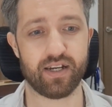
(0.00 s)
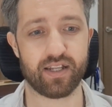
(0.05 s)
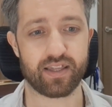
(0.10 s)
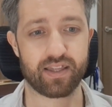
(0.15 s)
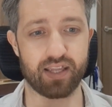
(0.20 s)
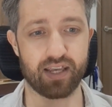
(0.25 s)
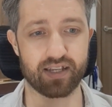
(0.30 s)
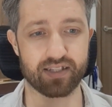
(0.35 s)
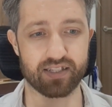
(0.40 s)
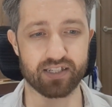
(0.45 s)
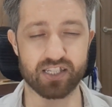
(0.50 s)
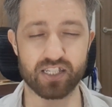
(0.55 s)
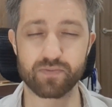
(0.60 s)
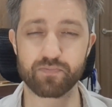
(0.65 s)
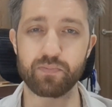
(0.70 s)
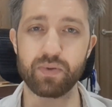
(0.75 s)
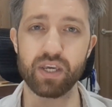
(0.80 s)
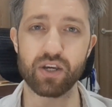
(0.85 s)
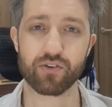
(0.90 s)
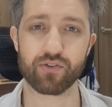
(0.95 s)
There's a
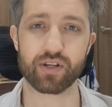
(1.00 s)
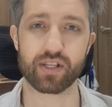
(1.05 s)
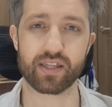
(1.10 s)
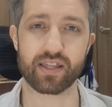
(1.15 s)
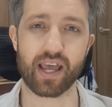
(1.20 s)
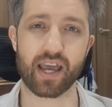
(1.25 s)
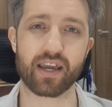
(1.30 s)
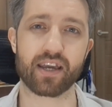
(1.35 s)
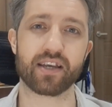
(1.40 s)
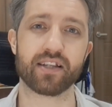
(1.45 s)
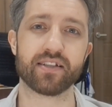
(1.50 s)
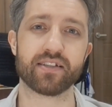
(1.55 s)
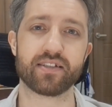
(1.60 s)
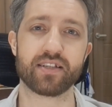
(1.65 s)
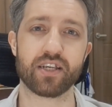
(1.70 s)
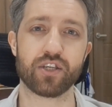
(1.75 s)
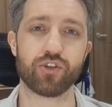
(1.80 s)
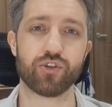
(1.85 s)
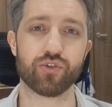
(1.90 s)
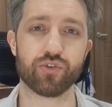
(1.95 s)
spirit that
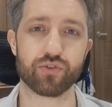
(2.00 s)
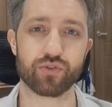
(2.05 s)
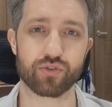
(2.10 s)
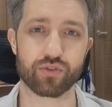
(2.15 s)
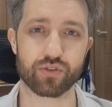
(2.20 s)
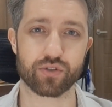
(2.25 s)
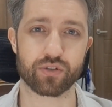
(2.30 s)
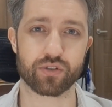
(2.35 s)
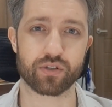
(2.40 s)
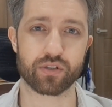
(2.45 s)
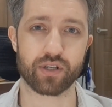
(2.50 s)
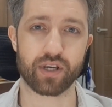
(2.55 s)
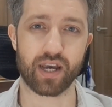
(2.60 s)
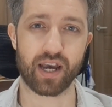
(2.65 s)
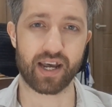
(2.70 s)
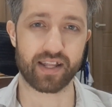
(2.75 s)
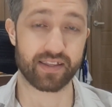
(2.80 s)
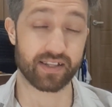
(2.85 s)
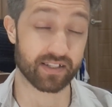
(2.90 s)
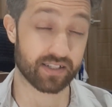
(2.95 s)
continues,
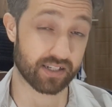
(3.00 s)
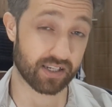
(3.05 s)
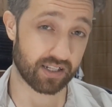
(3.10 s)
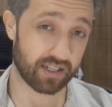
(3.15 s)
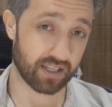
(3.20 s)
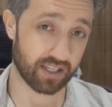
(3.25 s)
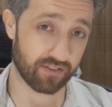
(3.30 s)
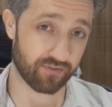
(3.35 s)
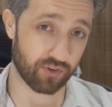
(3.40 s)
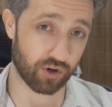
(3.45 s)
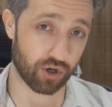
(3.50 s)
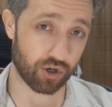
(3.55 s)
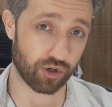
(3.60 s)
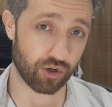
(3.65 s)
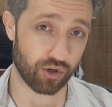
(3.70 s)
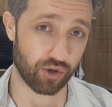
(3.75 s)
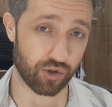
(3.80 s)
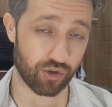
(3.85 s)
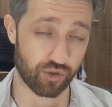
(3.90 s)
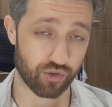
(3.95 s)
and this can live
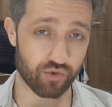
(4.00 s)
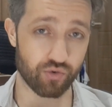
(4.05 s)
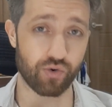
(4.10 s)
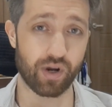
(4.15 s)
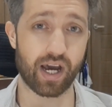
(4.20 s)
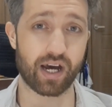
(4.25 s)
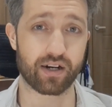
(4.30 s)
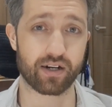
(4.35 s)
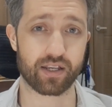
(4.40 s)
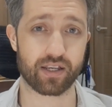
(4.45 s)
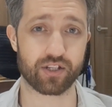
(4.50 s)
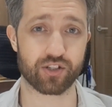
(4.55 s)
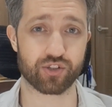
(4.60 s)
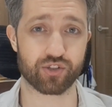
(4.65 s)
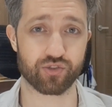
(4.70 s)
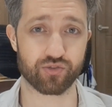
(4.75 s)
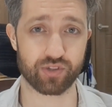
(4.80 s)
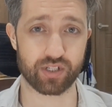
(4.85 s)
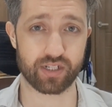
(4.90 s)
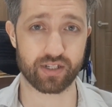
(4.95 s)
on throughout
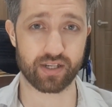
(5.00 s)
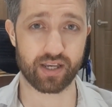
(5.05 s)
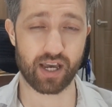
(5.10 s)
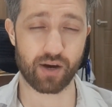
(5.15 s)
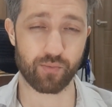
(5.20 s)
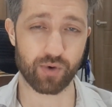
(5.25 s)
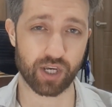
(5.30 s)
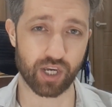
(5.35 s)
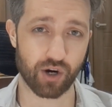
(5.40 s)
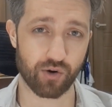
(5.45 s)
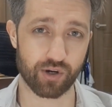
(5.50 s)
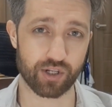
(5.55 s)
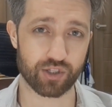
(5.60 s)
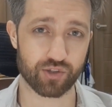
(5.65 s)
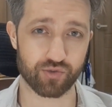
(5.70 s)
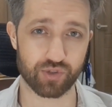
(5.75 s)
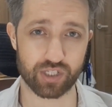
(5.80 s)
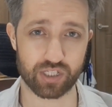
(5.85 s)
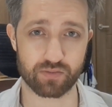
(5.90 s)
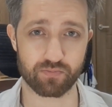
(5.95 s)
history, and we're going
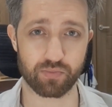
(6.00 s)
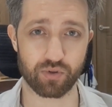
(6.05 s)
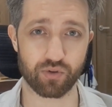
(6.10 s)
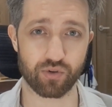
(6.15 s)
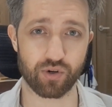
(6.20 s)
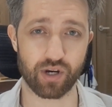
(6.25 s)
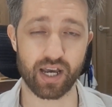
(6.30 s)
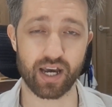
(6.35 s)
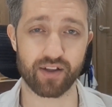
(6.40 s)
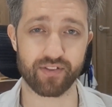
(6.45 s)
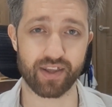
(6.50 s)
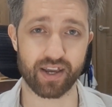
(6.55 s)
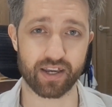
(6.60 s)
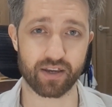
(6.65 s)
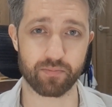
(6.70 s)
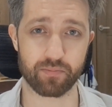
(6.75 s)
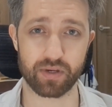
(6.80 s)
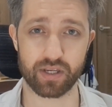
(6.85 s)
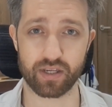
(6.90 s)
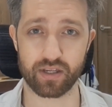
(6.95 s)
to explore how that
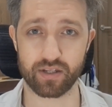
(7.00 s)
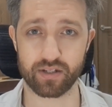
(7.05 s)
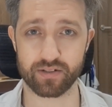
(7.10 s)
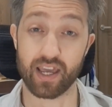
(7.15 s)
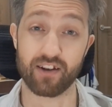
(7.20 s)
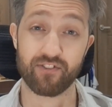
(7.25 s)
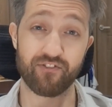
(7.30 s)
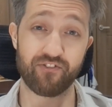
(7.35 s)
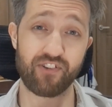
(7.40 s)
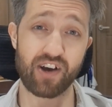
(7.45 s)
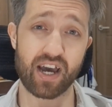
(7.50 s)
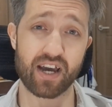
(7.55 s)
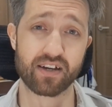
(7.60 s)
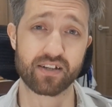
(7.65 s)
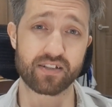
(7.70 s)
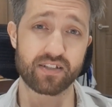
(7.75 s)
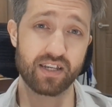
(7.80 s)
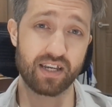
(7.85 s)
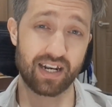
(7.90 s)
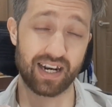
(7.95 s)
can be. In
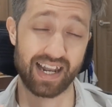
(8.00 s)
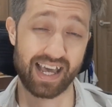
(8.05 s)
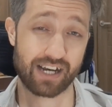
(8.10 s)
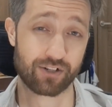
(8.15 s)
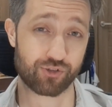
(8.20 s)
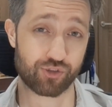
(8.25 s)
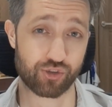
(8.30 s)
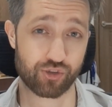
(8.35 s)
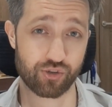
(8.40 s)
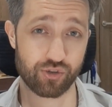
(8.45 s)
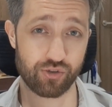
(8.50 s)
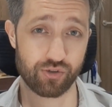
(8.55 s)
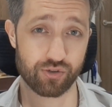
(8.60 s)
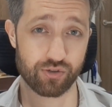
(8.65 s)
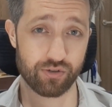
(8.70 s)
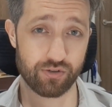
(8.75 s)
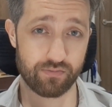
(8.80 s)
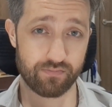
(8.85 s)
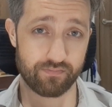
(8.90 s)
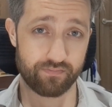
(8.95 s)
fact, Lao
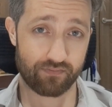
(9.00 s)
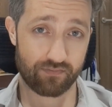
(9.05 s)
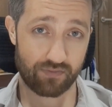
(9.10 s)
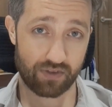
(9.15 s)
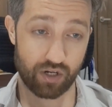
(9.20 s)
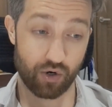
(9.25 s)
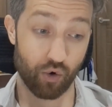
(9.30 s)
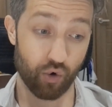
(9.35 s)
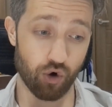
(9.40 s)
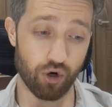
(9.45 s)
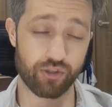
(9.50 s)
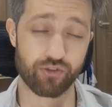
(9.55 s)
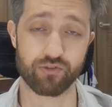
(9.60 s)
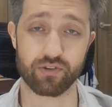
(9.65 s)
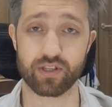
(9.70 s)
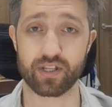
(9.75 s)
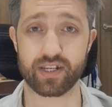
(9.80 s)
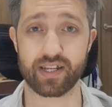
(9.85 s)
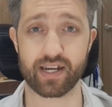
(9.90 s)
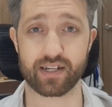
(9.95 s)
Tzu, the author
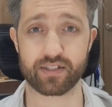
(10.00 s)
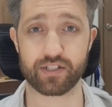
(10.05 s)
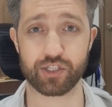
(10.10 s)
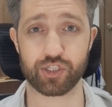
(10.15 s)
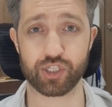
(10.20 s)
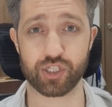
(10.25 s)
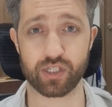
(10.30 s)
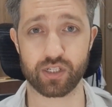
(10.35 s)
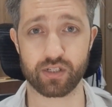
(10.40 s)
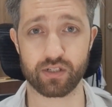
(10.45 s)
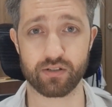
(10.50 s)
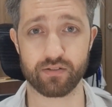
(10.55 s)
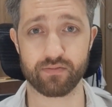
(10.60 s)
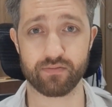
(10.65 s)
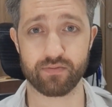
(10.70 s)
of the Tao Te Ching,